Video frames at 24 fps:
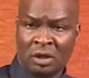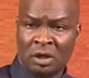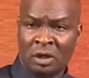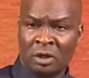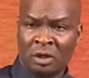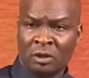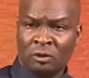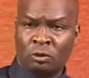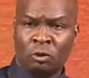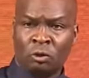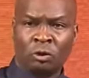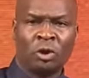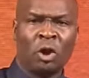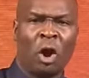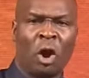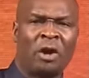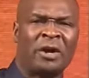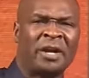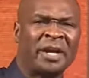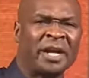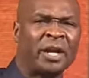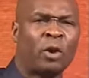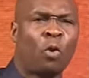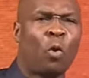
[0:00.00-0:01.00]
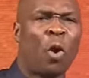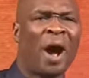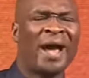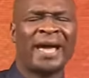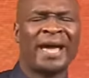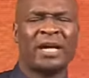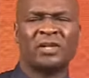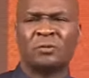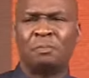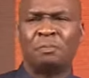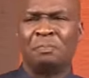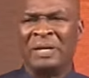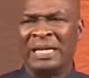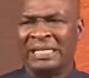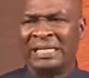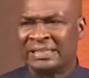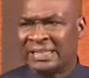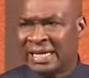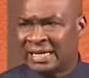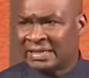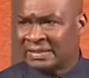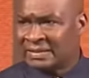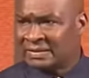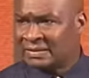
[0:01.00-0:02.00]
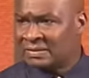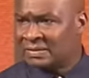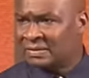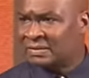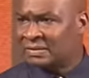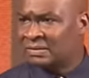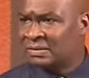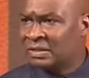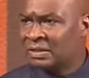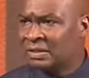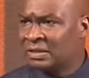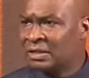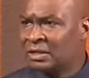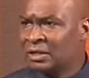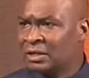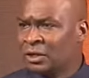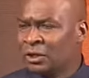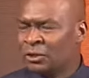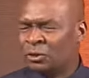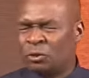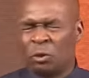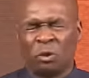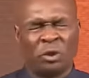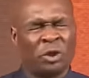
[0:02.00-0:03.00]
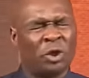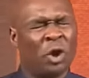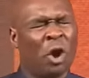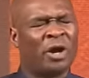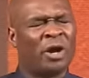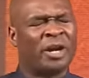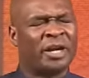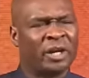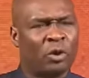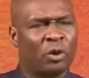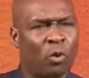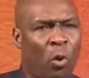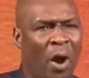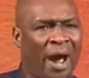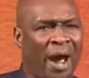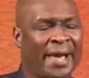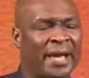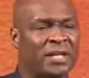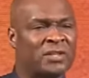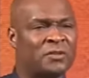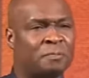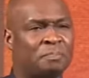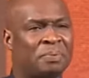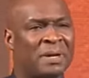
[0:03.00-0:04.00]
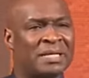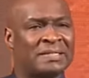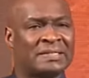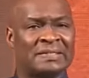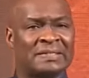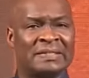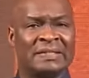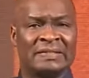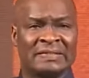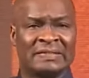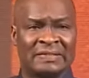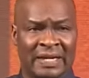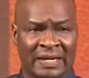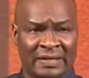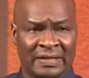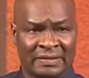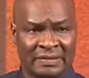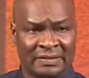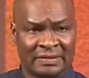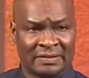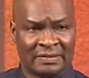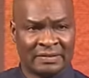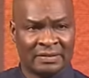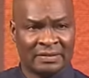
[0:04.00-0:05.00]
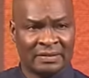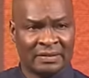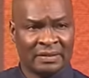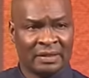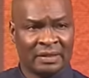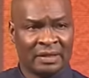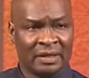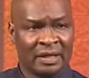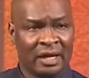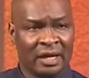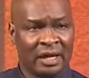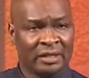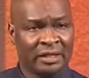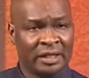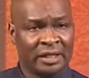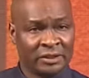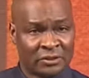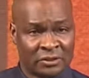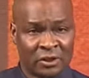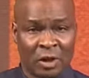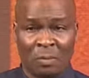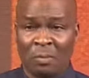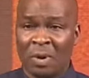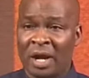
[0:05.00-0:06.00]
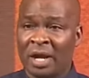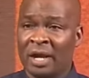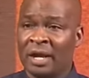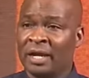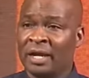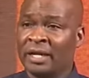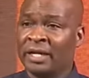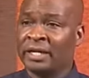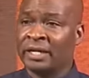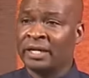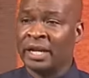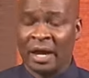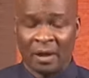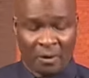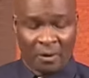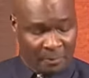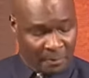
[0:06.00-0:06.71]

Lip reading: To knock requires patience. To knock requires persistence. Is someone learning now?